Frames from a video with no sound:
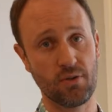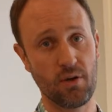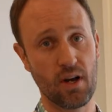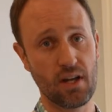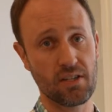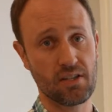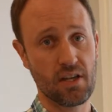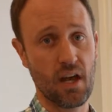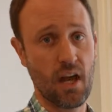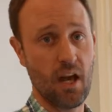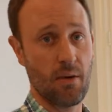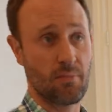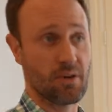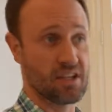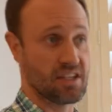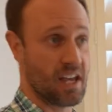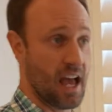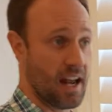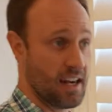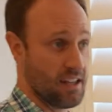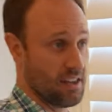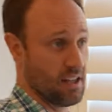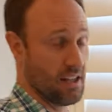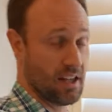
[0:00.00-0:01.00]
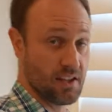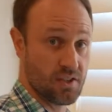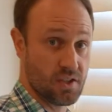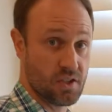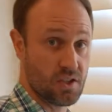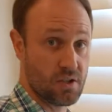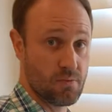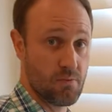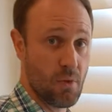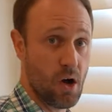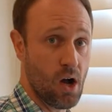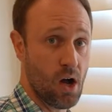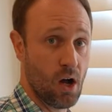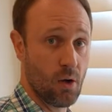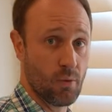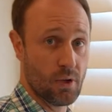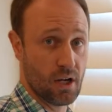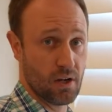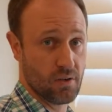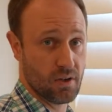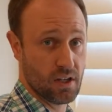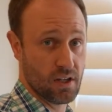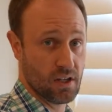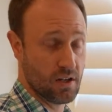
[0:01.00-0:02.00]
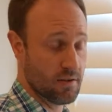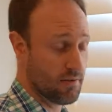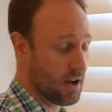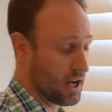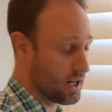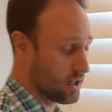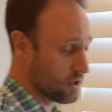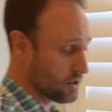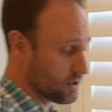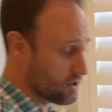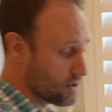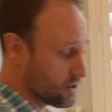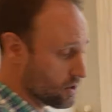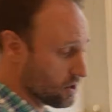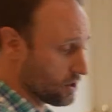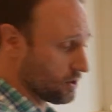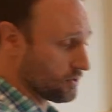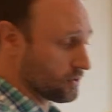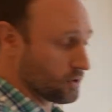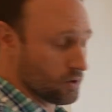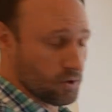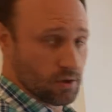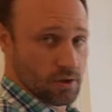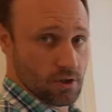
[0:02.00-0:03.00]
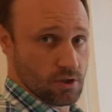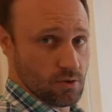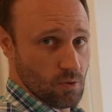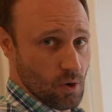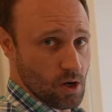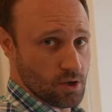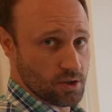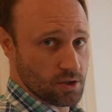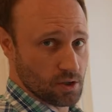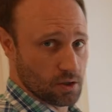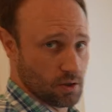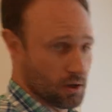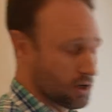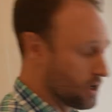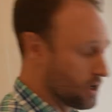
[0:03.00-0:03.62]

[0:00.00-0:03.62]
to us, because anything that's small, we don't need the divider, because you're just gonna throw in the dishwasher.